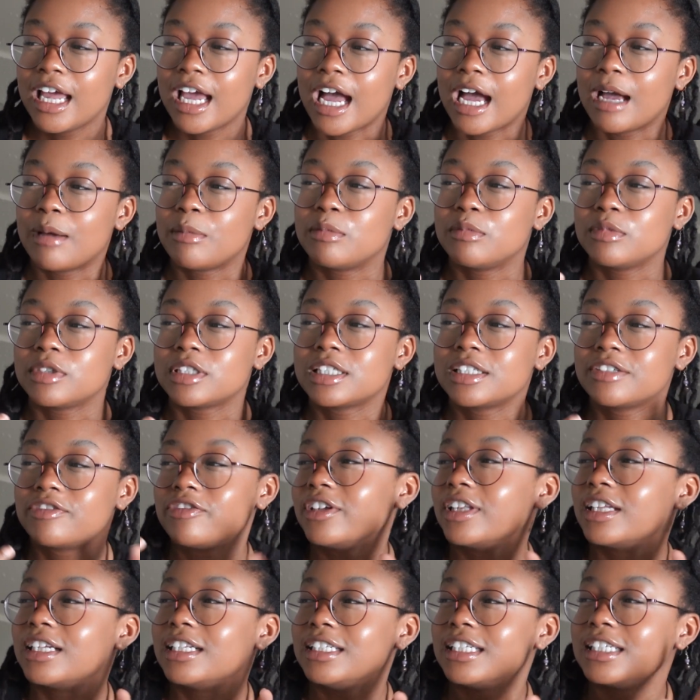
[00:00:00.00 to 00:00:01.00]
I'm
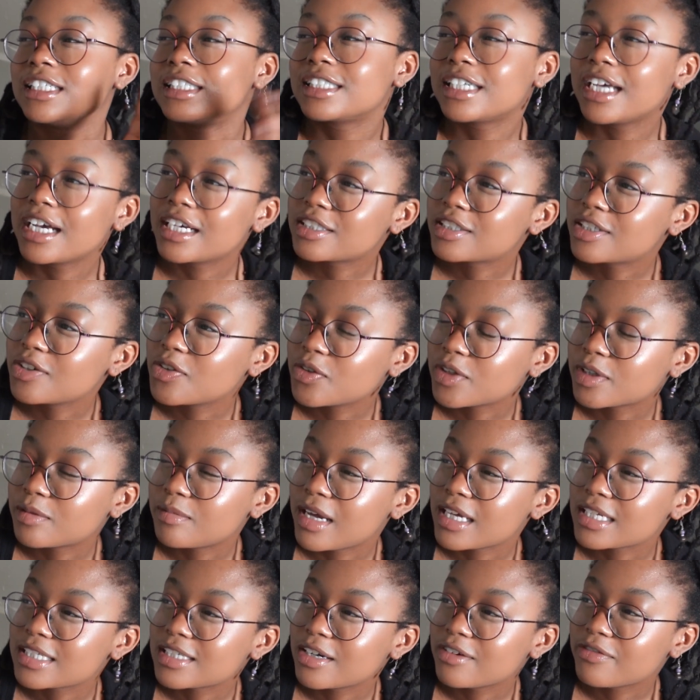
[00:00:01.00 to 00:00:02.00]
feeling disgusted with
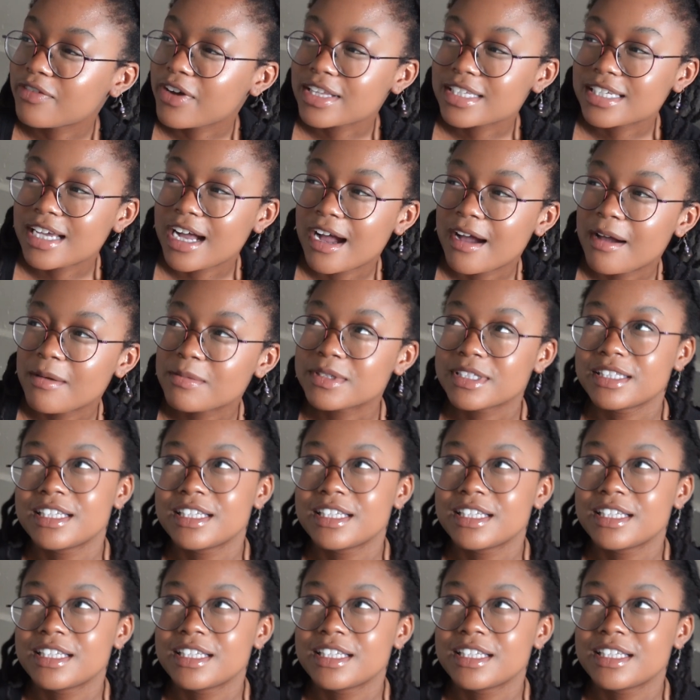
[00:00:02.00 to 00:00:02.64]
myself at times.